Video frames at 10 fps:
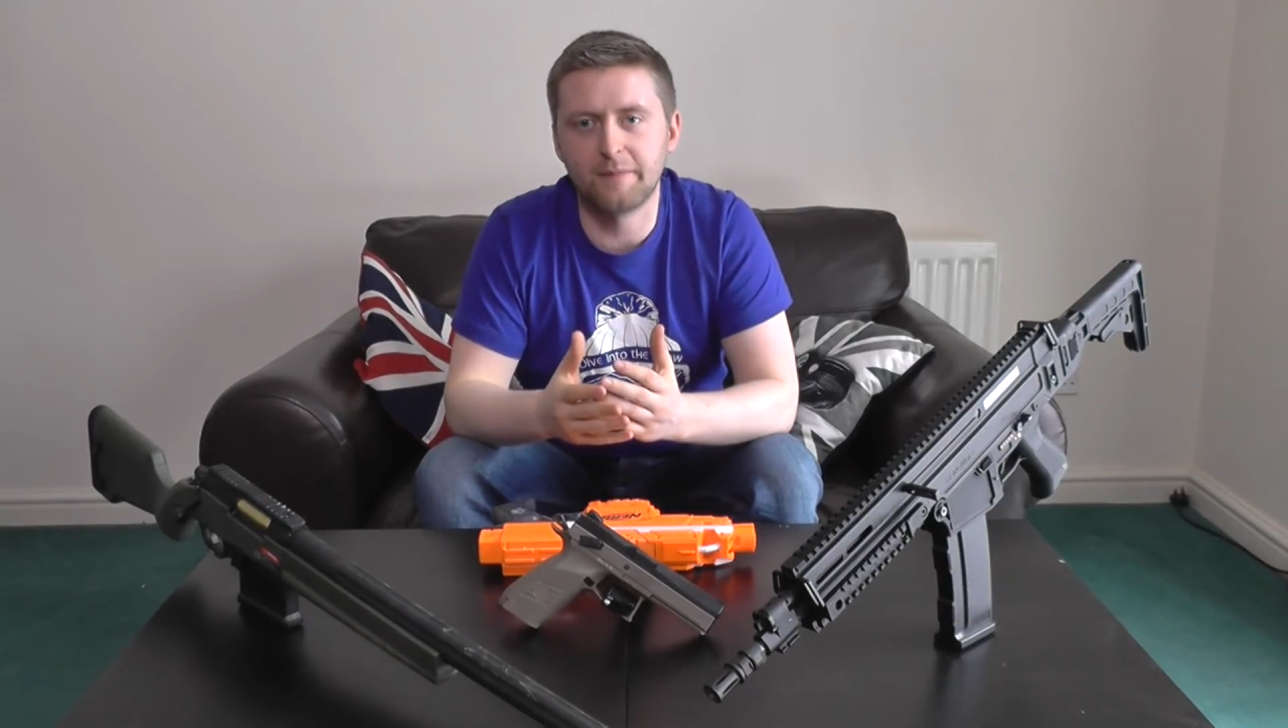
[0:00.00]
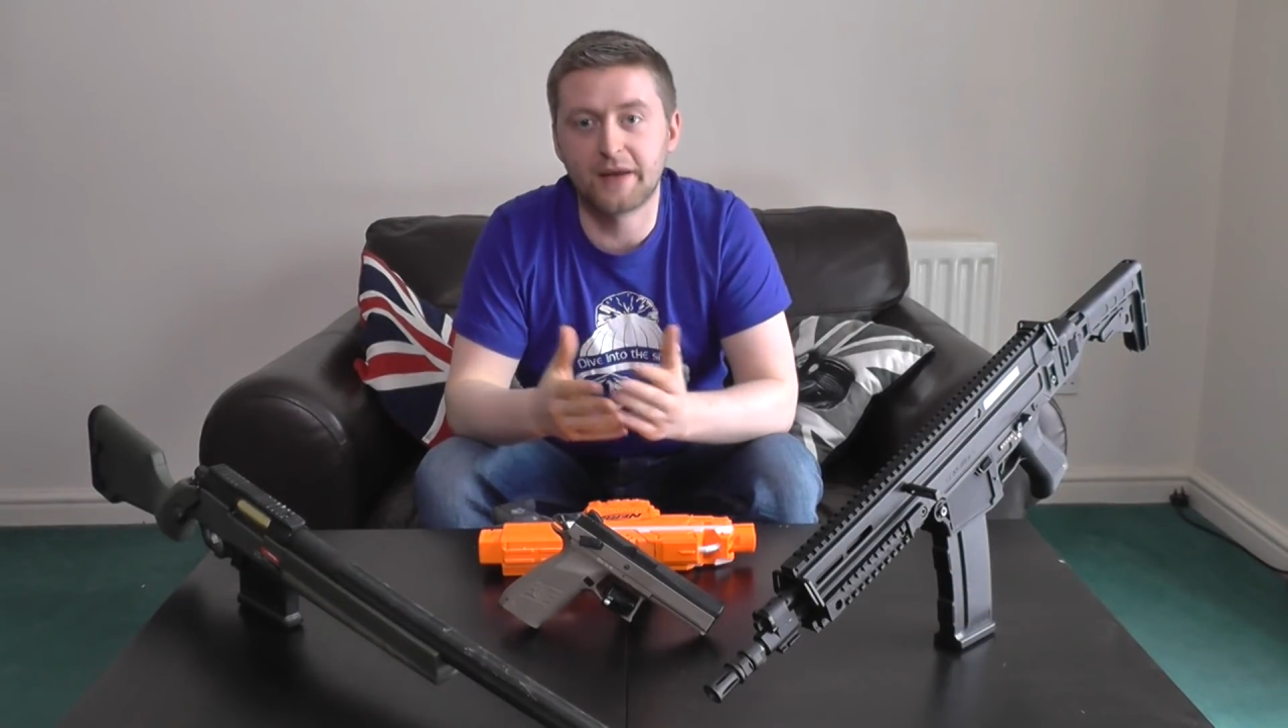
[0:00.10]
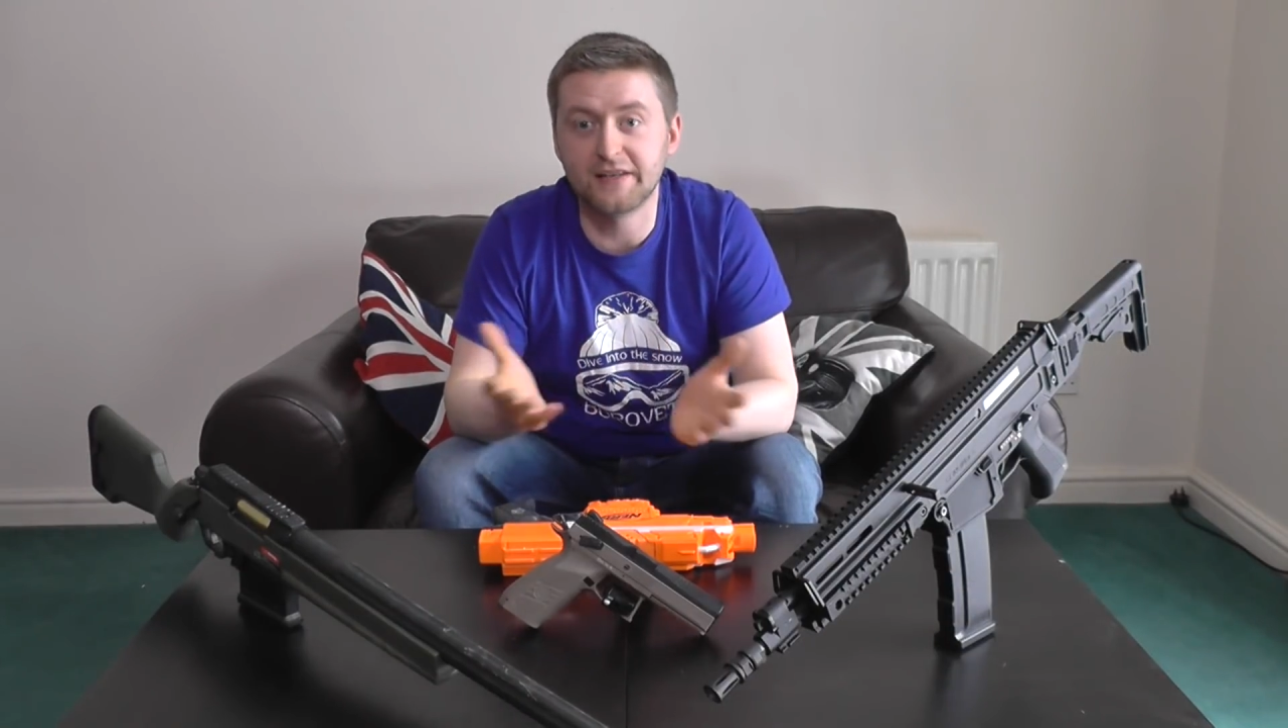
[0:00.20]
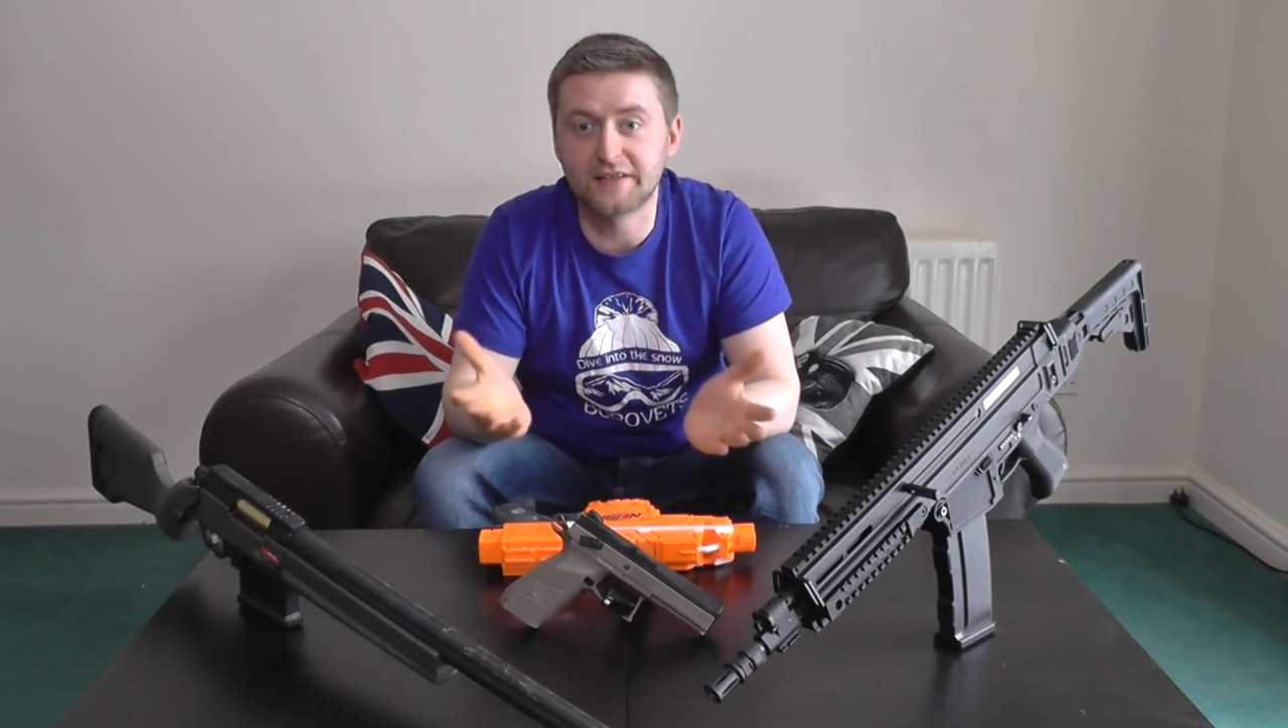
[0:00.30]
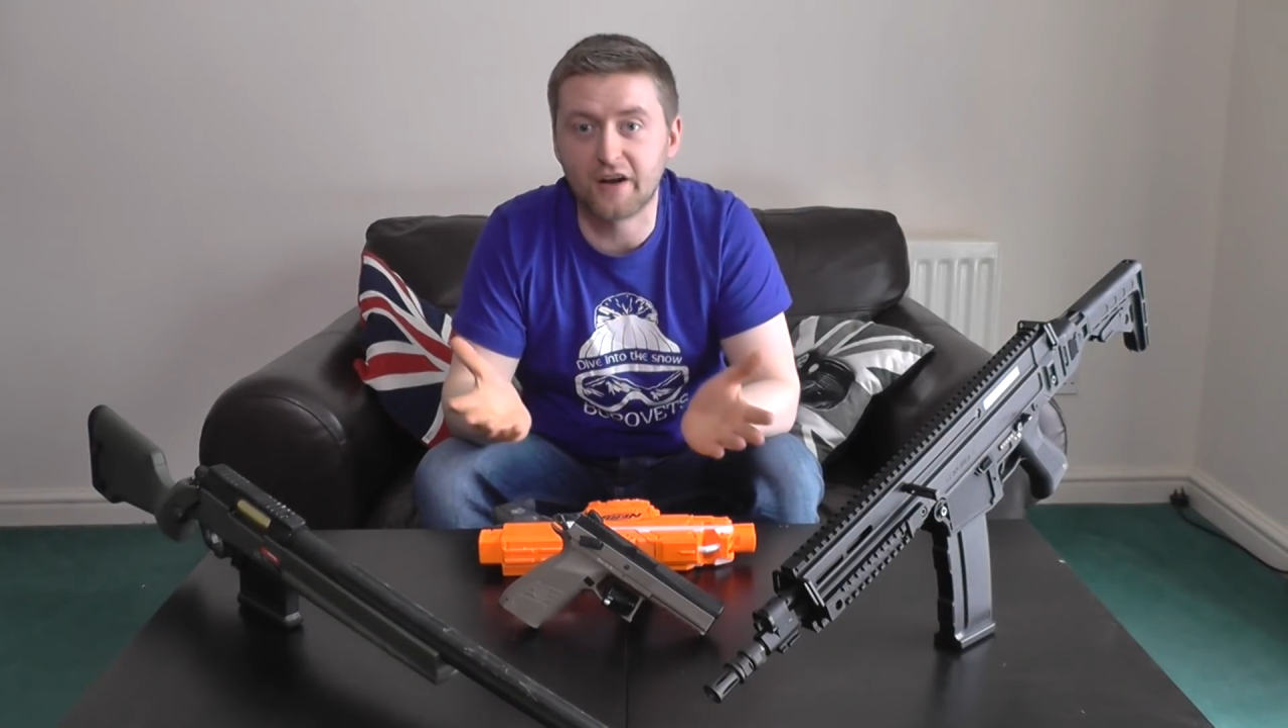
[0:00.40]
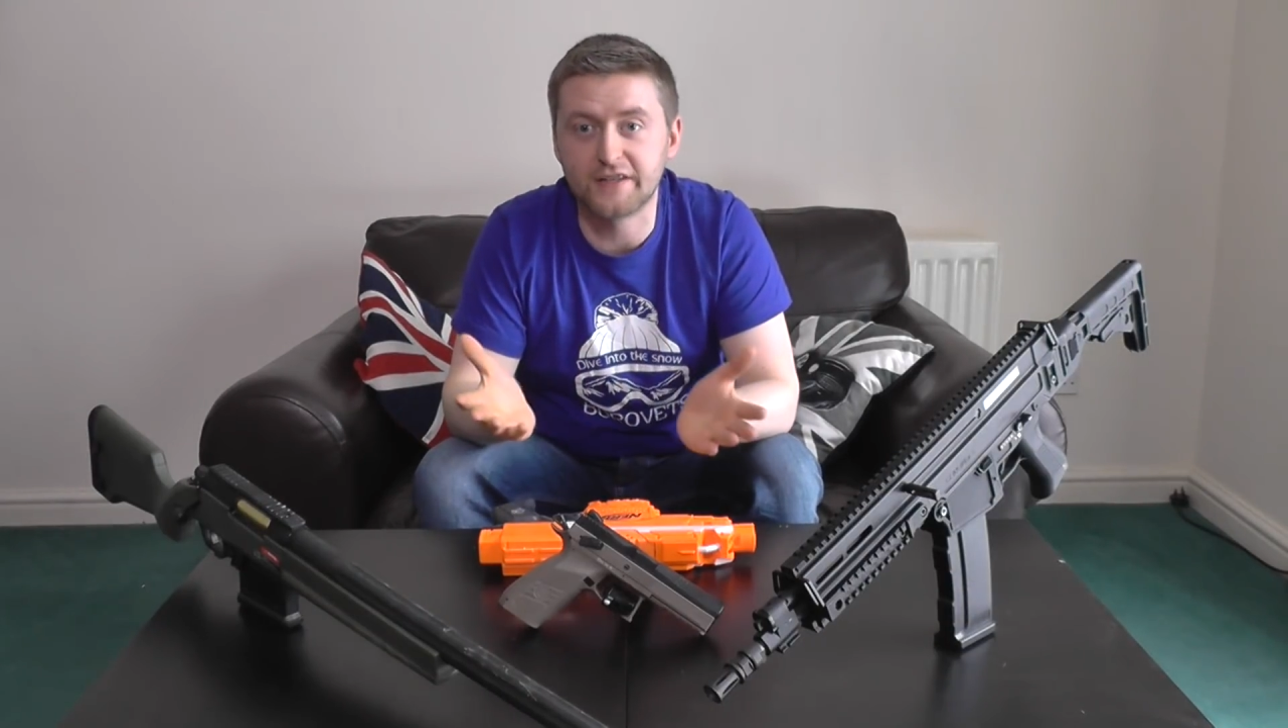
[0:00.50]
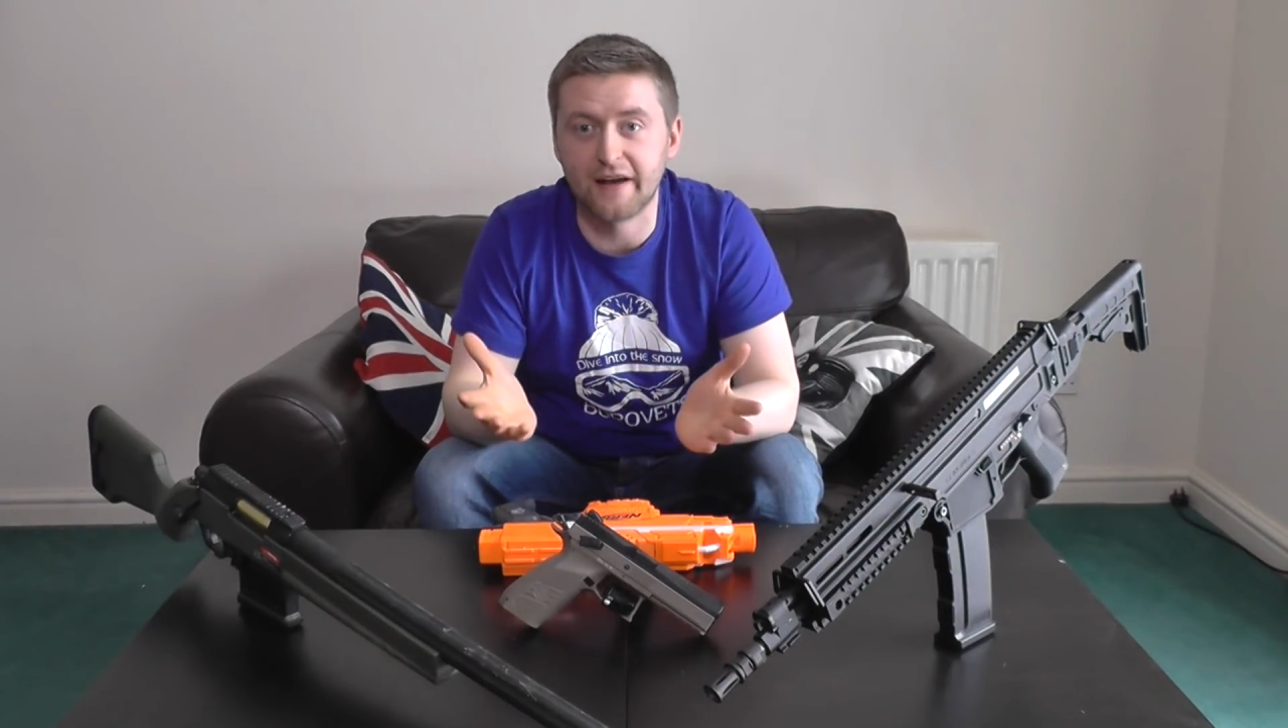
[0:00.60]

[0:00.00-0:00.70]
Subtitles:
Beginner's Guide